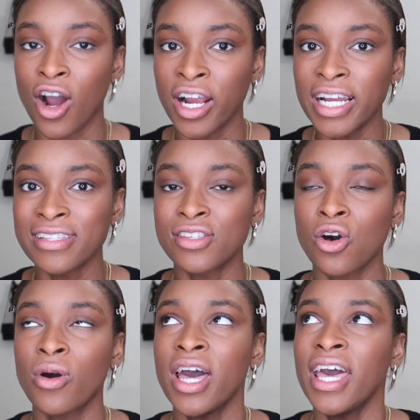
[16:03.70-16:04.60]
heart, and
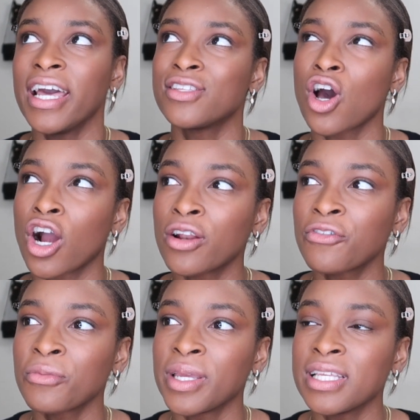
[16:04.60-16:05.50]
so it's hard
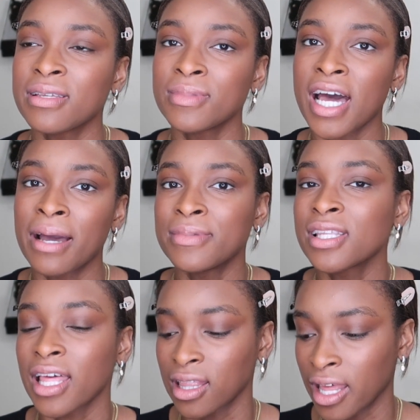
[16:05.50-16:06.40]
for me sometimes
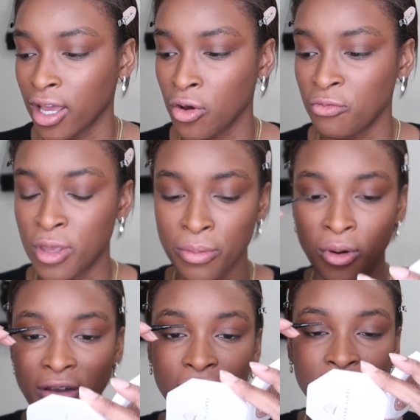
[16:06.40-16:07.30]
to like let go of people
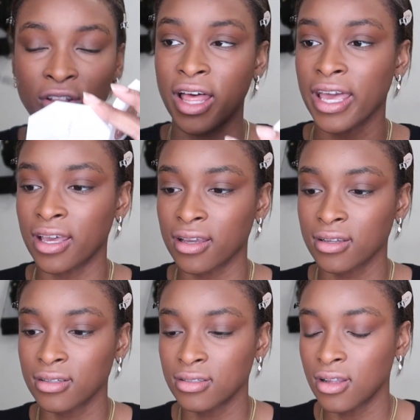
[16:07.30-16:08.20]
I feel like
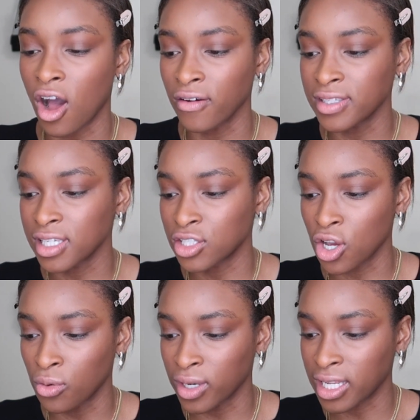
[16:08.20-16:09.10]
obviously
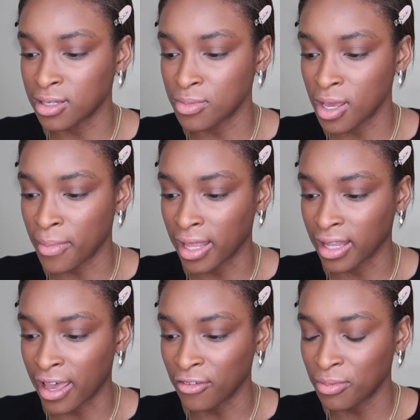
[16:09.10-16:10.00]
don't need to be in my
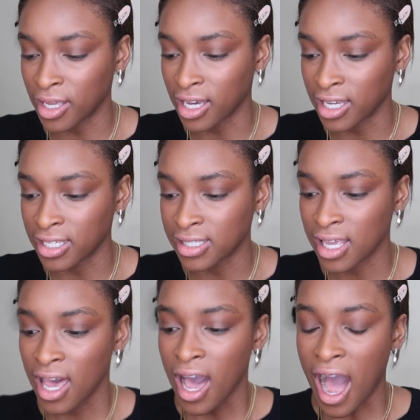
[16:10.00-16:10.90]
life, because
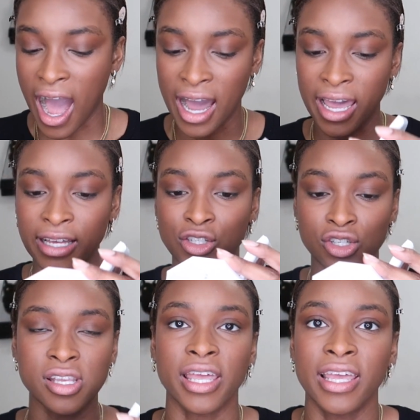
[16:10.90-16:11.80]
I
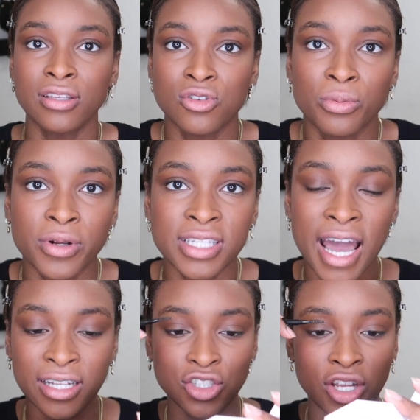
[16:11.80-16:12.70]
just like get super
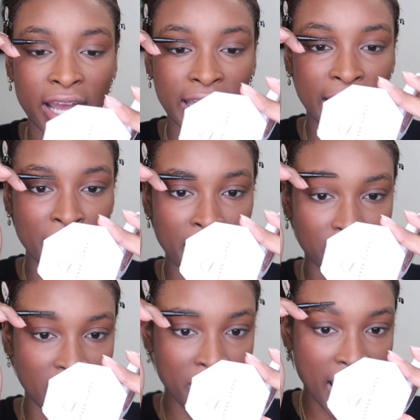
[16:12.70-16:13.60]
attached and I care
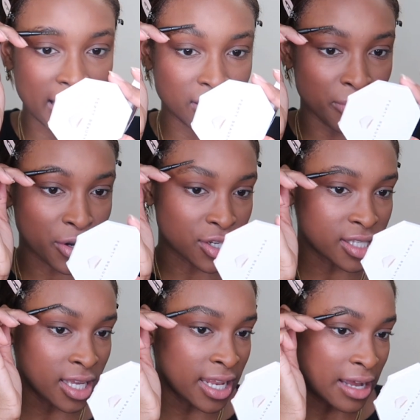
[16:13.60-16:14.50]
about them as a
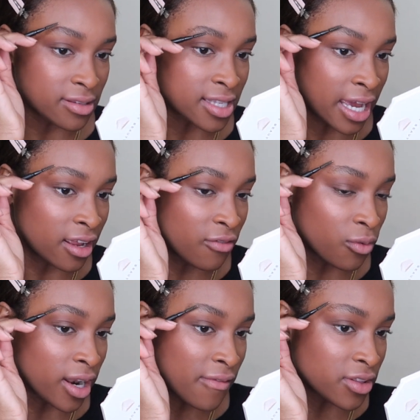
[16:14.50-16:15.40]
person outside of
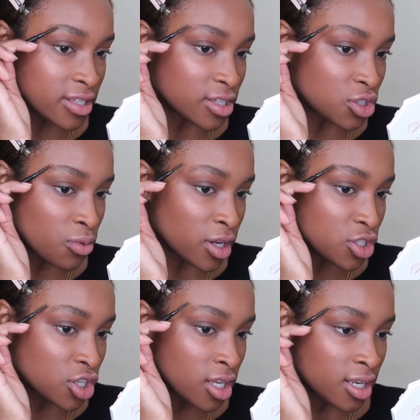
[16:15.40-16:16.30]
whatever the
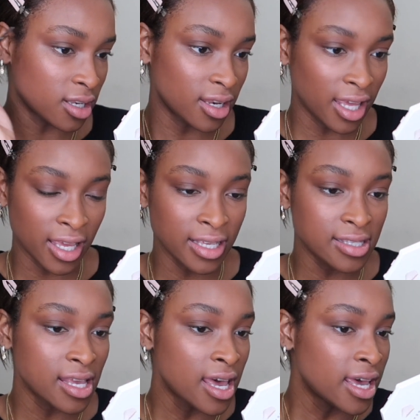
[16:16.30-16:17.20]
situation
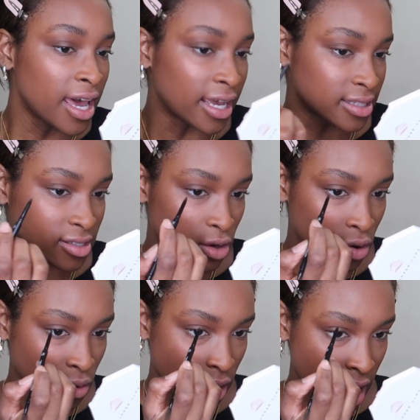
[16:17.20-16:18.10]
is. And
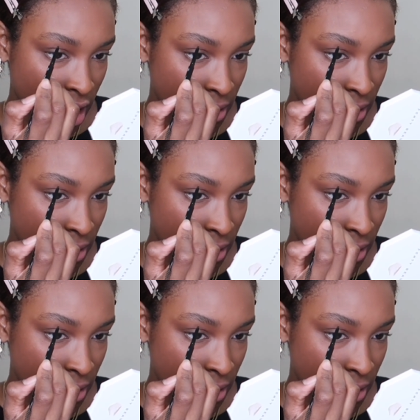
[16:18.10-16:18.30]
so